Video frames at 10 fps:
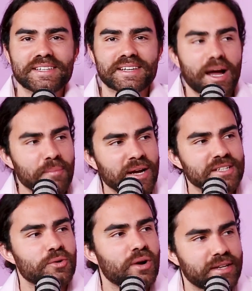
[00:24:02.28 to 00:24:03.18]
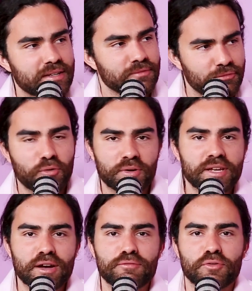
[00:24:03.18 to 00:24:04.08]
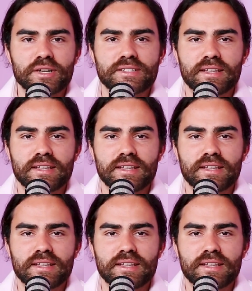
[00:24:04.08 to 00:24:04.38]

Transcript: see it. I'm actually quite here for it.